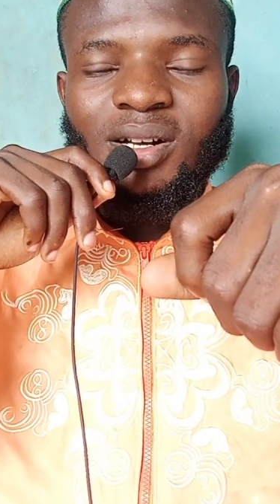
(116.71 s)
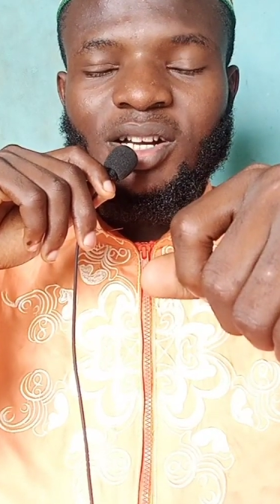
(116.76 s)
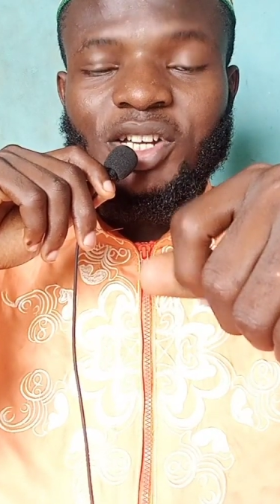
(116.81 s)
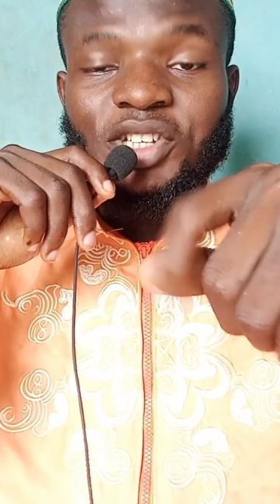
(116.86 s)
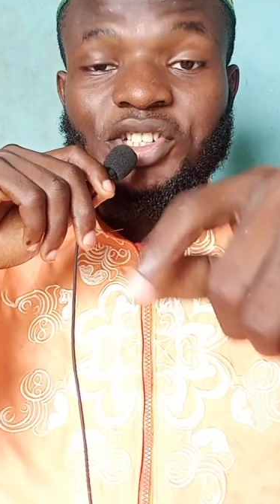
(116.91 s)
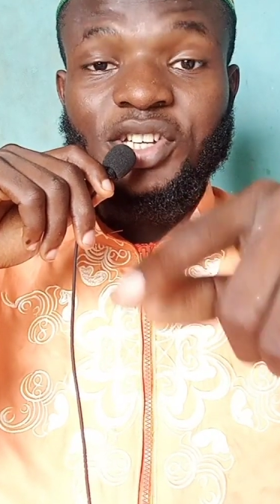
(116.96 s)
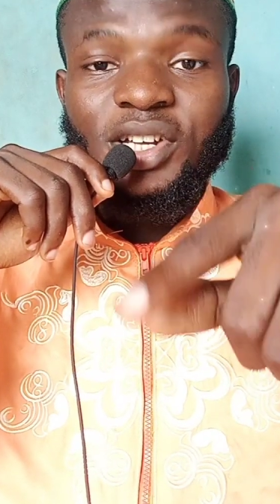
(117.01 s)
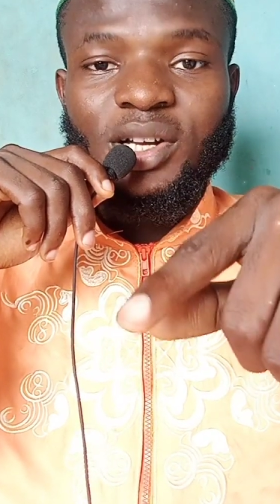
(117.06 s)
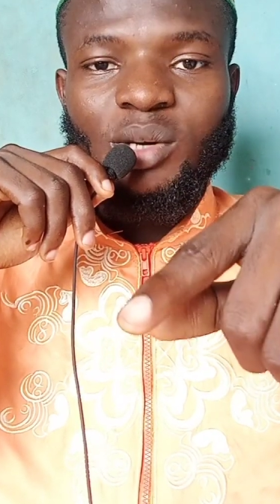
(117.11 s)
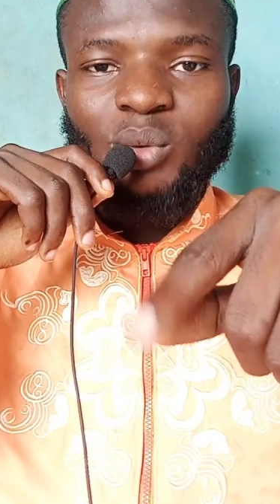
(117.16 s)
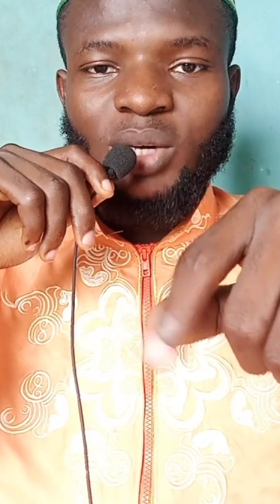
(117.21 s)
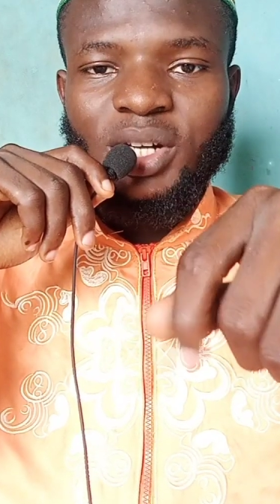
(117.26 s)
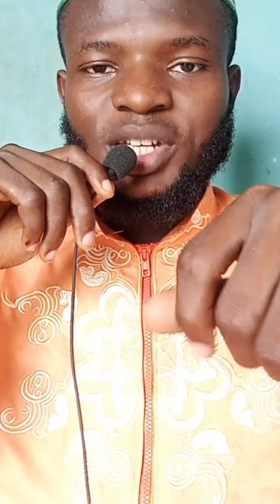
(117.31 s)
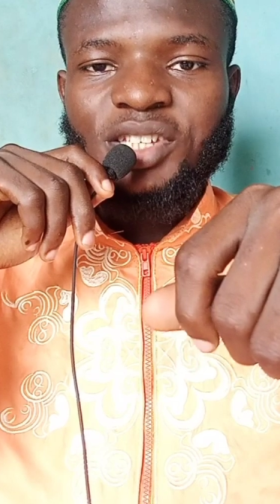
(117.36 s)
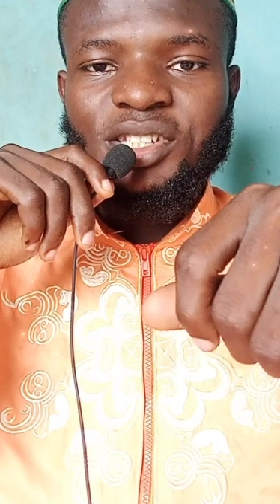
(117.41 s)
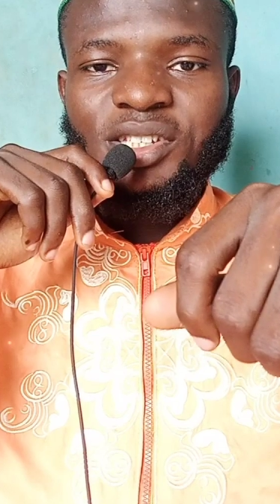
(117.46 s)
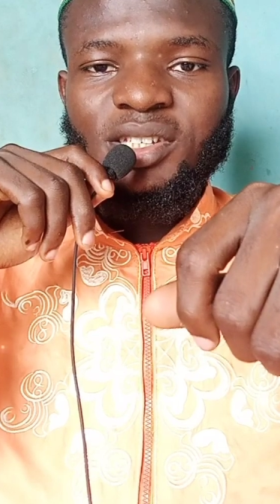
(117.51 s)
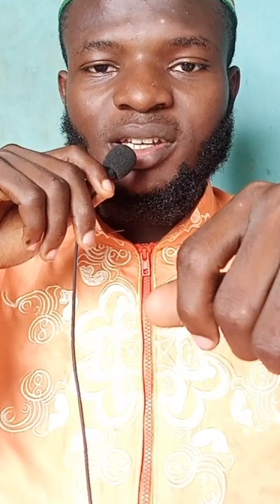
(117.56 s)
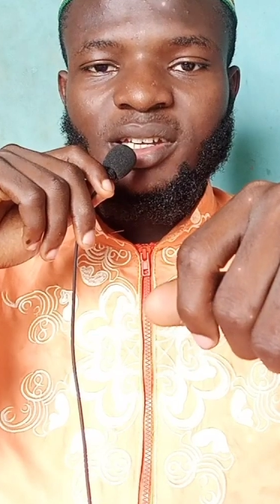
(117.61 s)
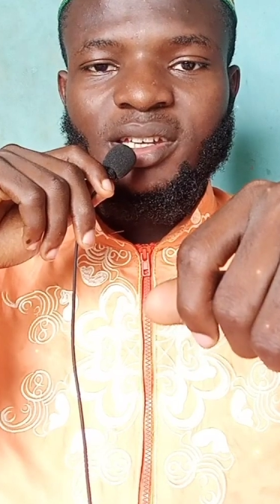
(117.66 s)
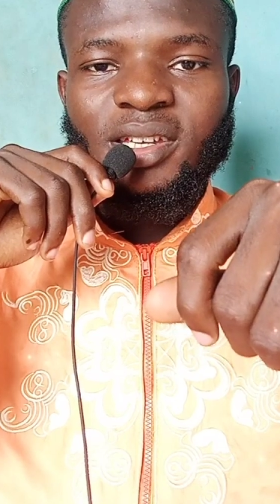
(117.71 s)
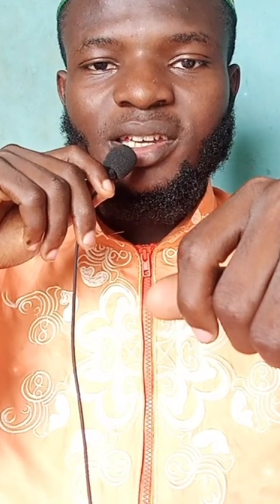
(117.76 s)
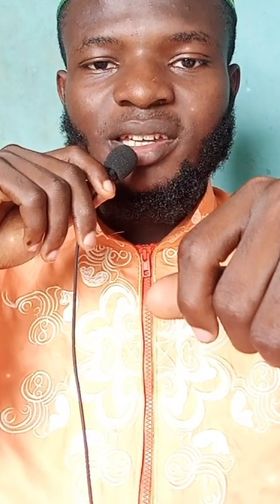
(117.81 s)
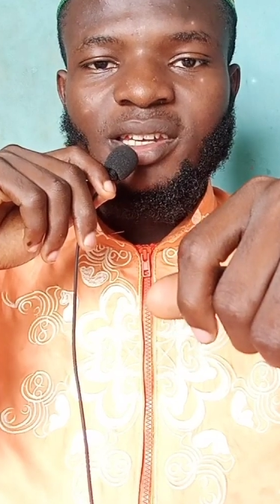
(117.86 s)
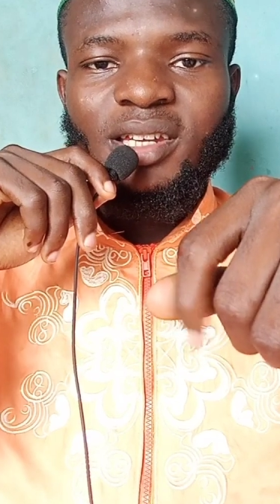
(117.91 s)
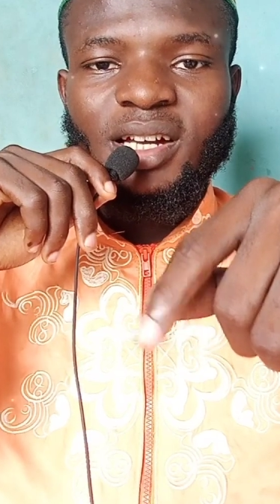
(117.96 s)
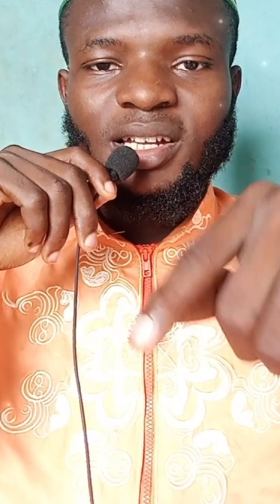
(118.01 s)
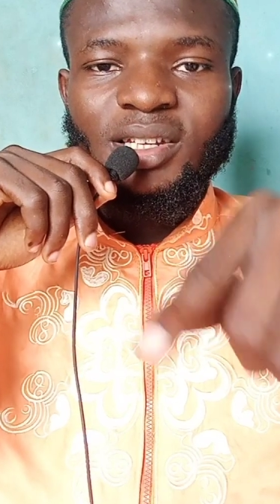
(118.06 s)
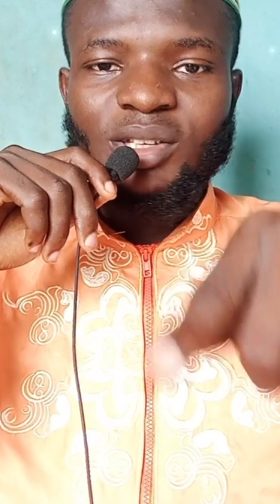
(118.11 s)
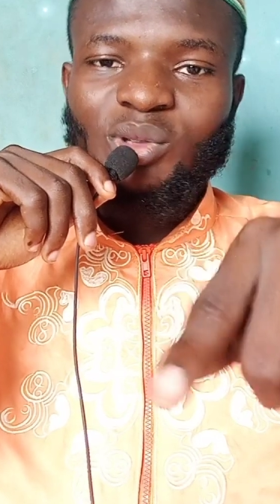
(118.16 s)
Sheikh Waqi'
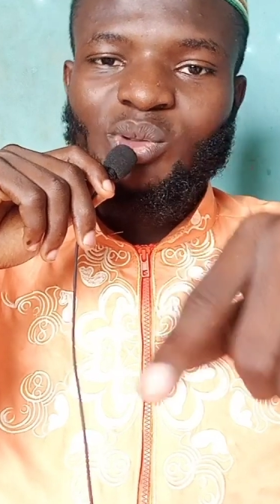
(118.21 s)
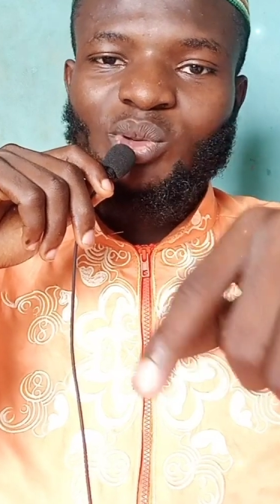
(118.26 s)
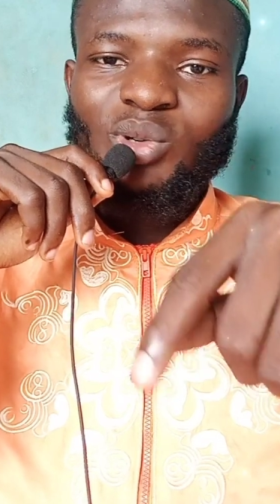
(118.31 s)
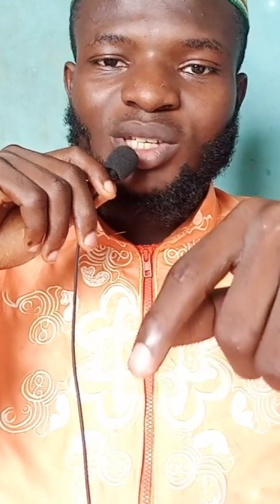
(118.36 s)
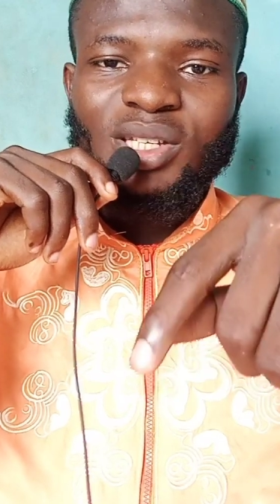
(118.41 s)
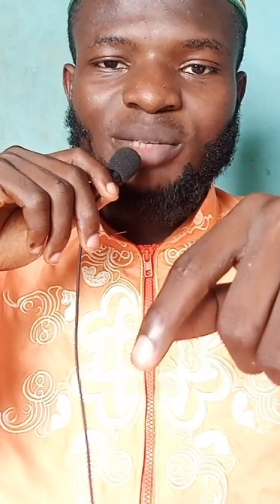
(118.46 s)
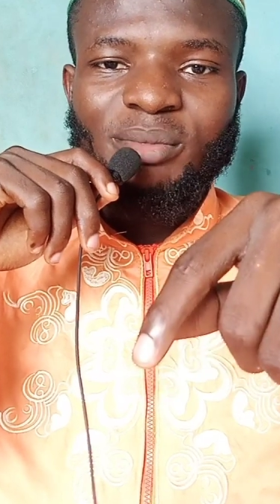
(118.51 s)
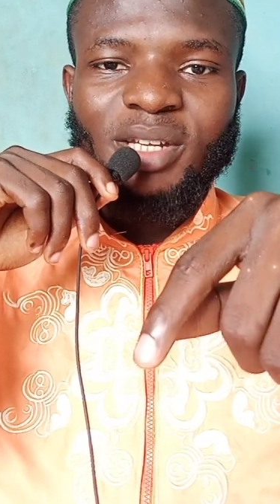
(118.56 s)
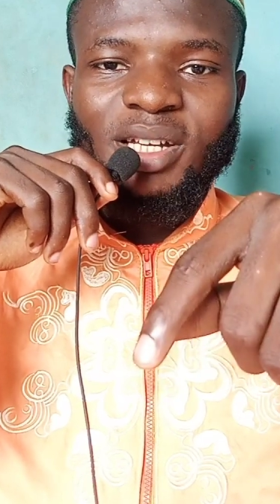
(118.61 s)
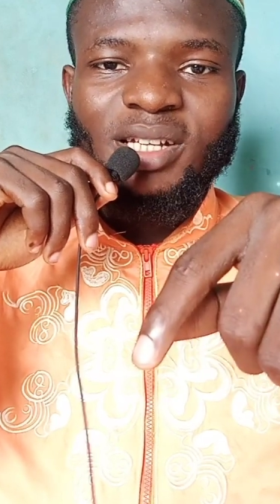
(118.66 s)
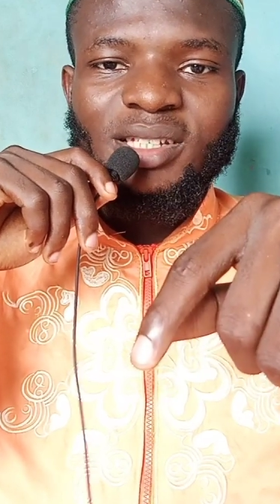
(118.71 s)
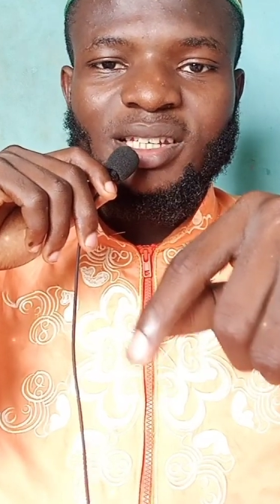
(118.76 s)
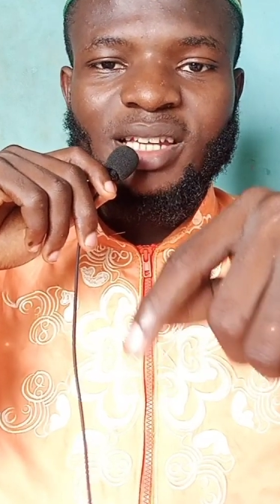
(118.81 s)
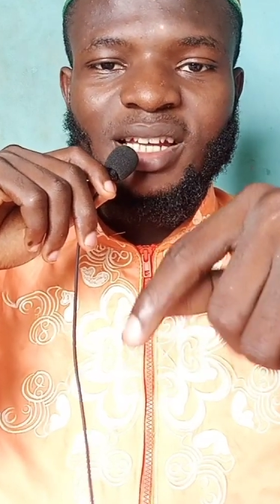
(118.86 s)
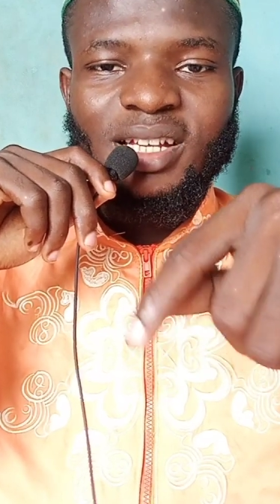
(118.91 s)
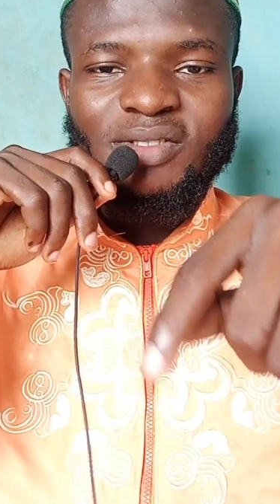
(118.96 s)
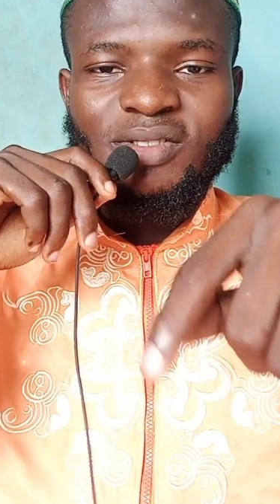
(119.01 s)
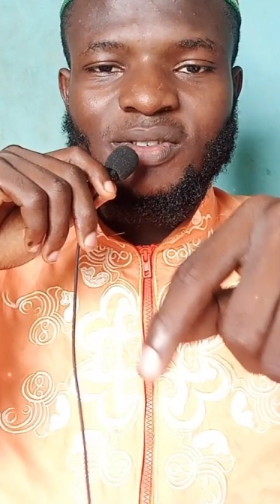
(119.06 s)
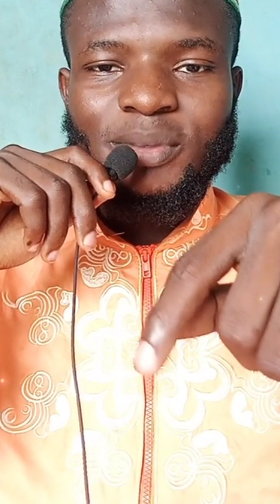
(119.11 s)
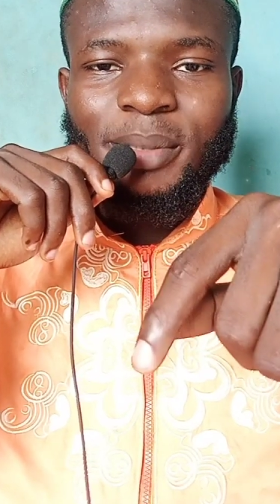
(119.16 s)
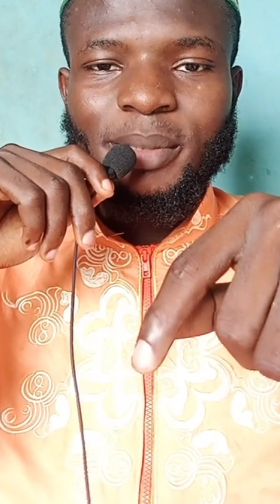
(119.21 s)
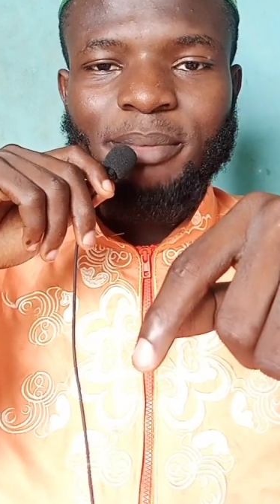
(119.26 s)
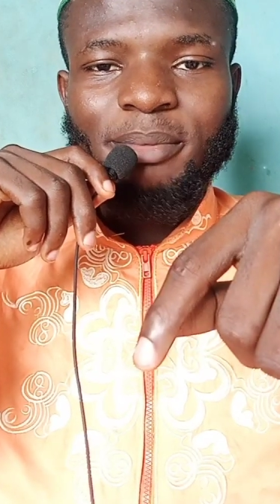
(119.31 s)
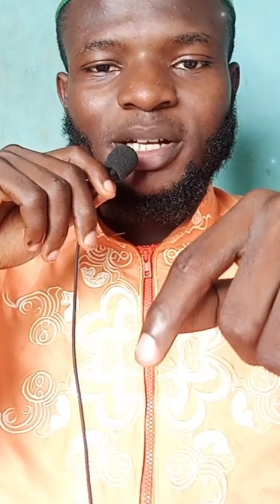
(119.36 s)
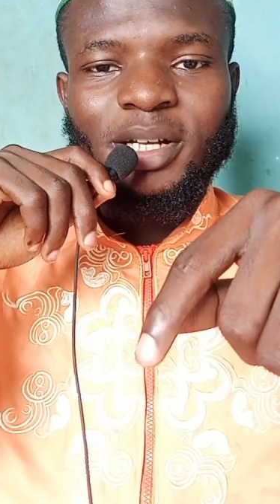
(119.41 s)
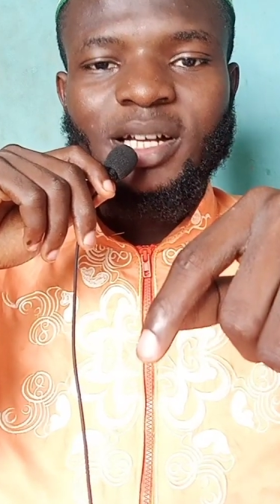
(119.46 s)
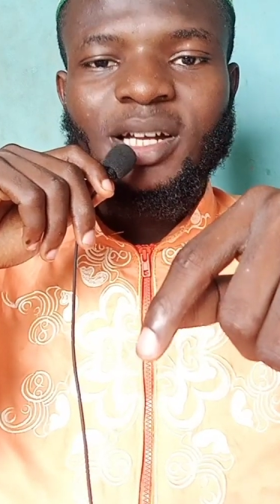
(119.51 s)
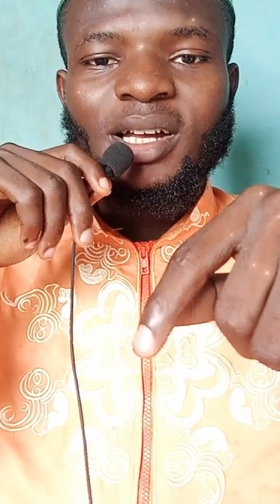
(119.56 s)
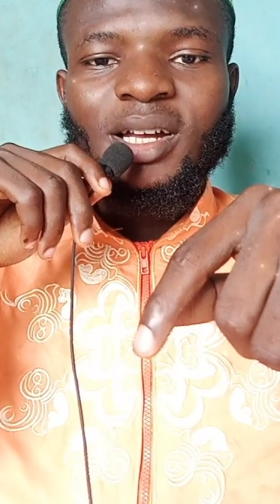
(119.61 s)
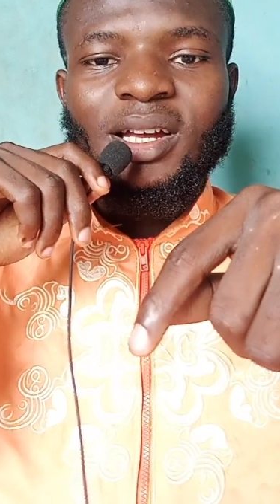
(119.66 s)
again, and he told him that he has to
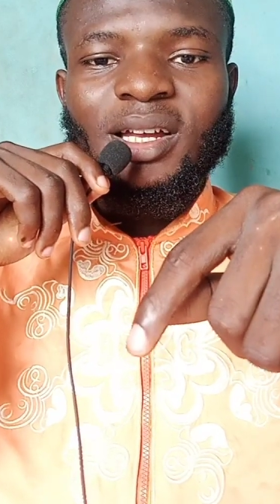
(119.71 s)
remember